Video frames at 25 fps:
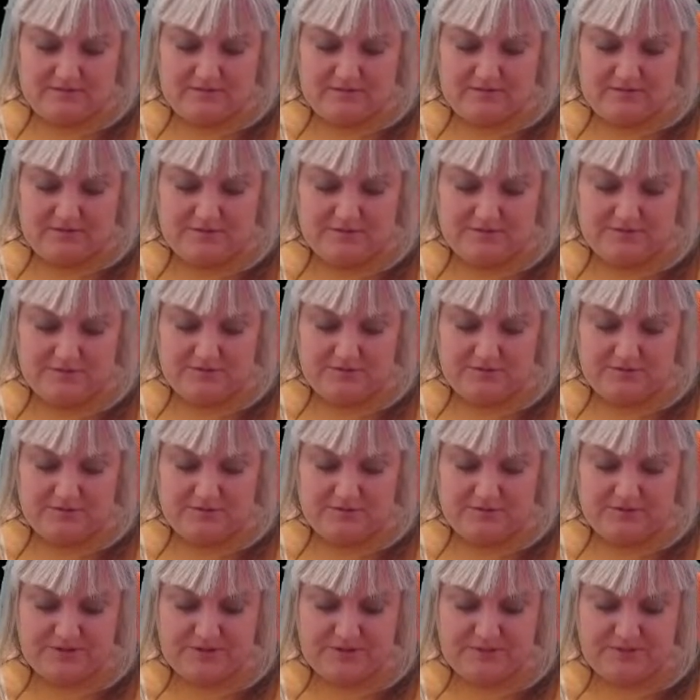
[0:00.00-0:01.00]
Struggled
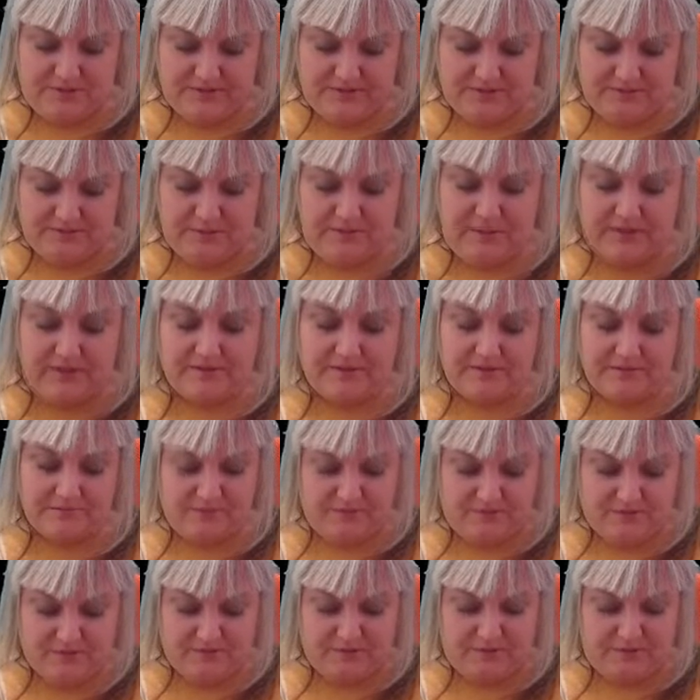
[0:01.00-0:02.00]
with that. What else have
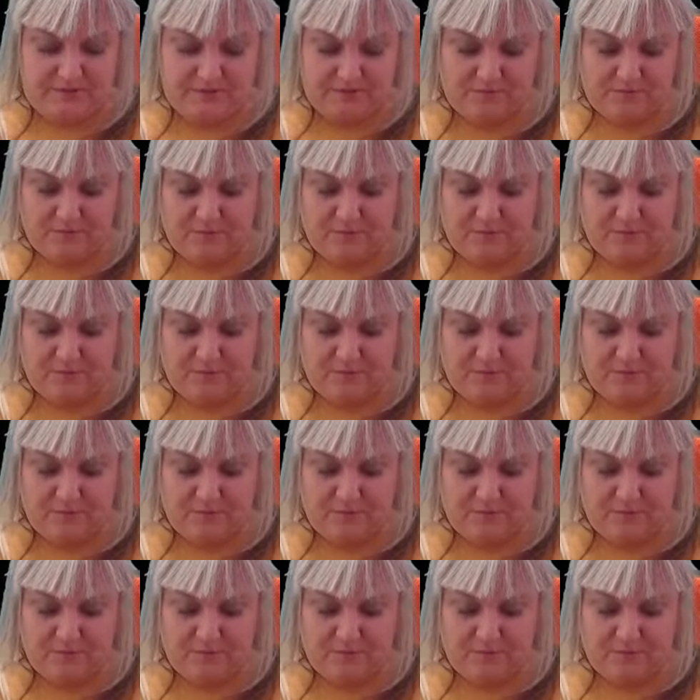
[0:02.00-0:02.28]
we got?